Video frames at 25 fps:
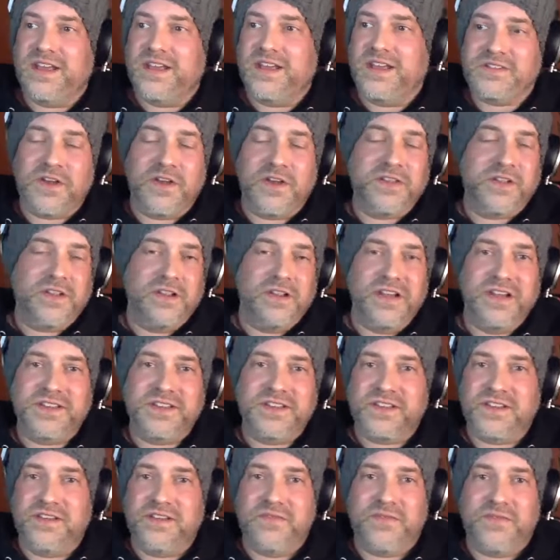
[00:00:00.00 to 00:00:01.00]
It's on the
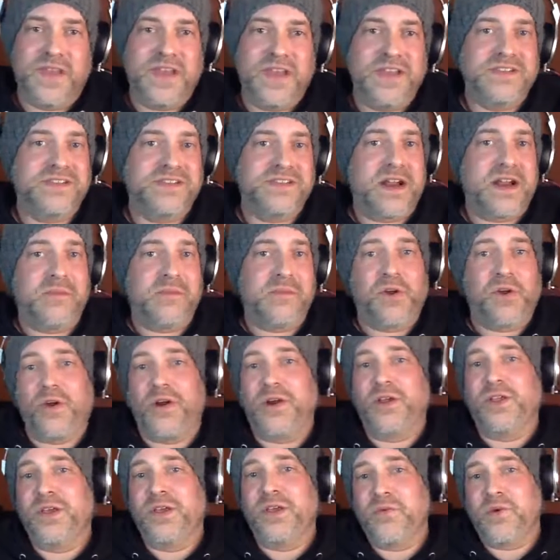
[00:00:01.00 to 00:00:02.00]
list of things that I'm
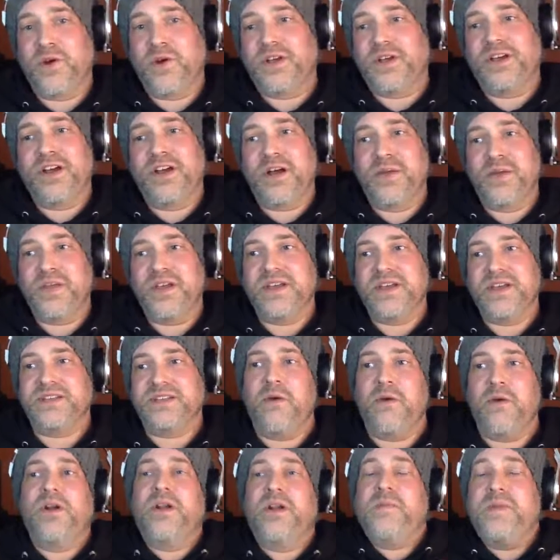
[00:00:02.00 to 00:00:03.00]
currently working on because I
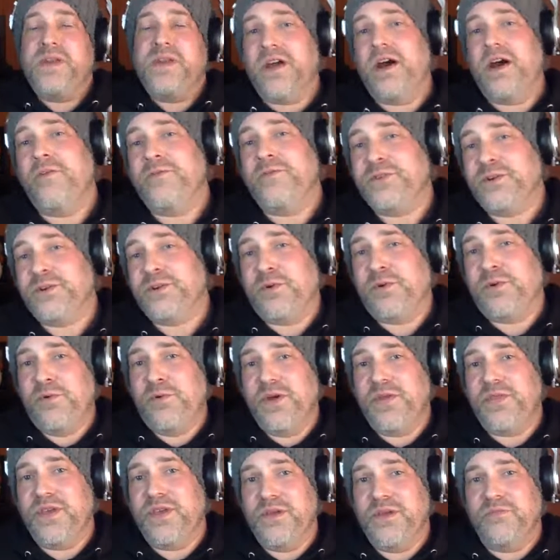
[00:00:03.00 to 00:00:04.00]
want to be comfortable
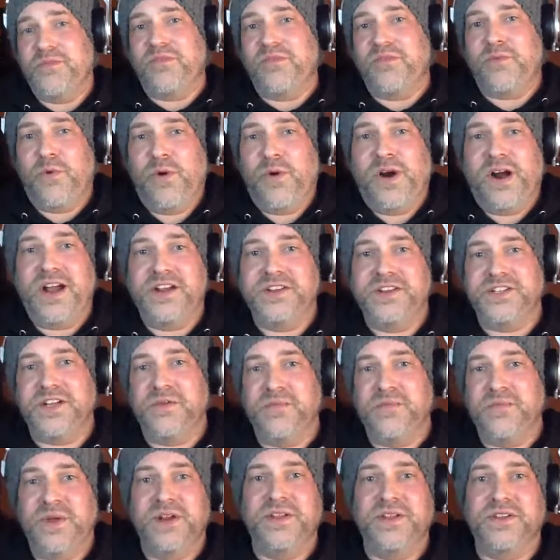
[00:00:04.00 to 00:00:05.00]
with it before I
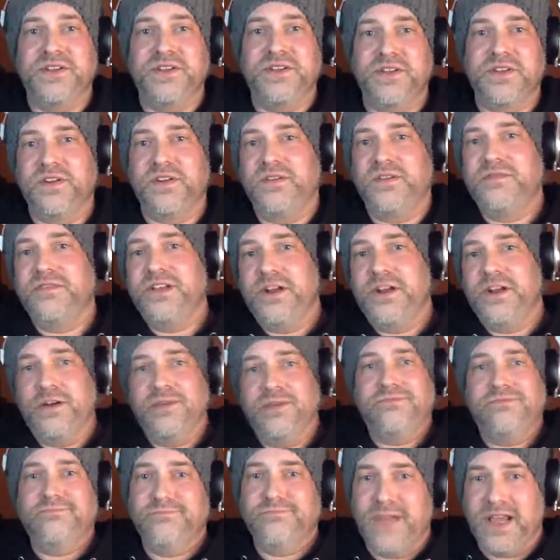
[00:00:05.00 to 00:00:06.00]
jump in and start,
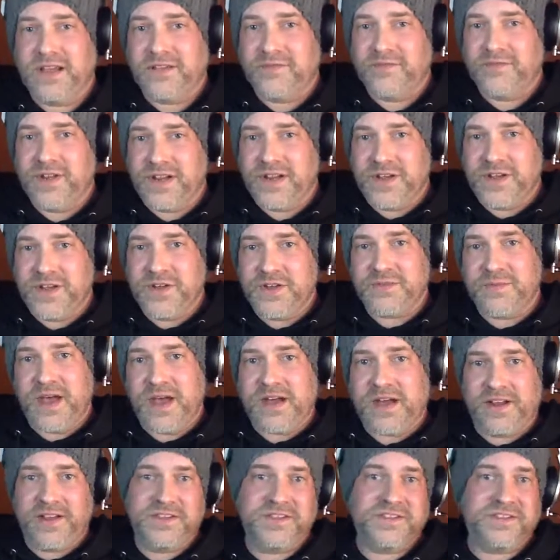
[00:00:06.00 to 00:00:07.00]
making videos
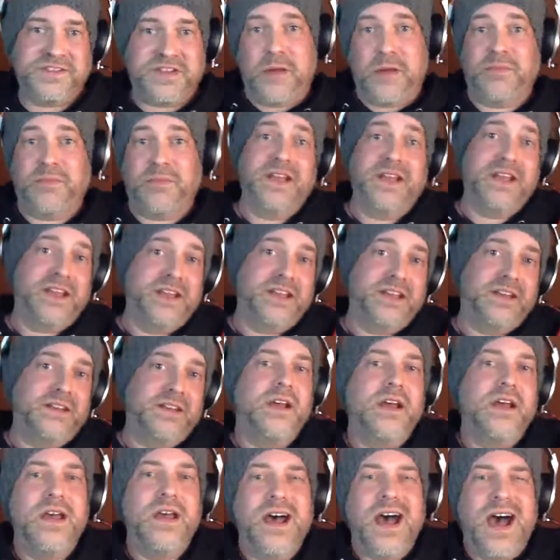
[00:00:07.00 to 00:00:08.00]
about it and stumbling. And
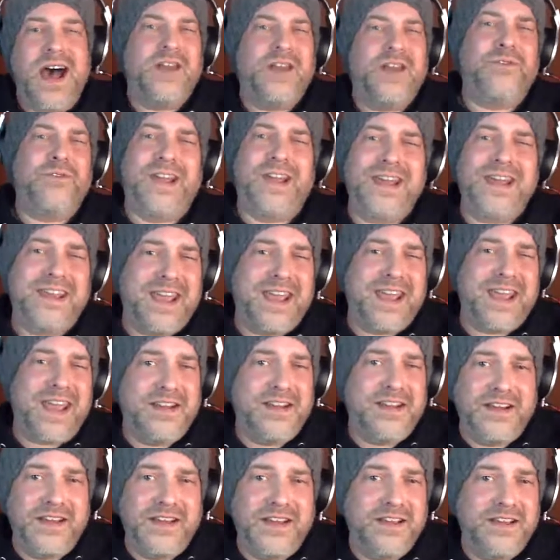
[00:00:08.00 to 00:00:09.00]
I don't like
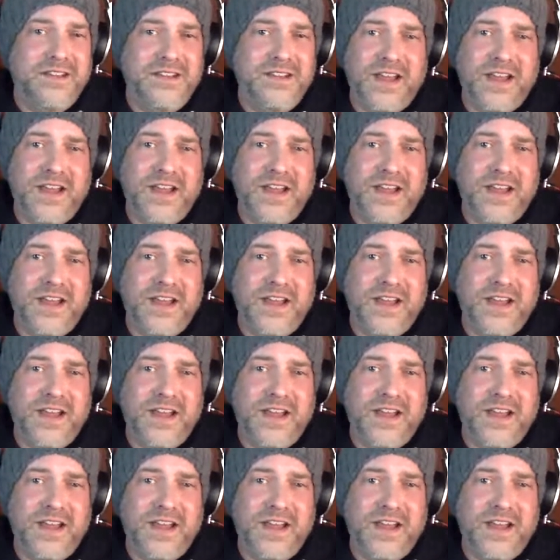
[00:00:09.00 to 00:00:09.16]
editing.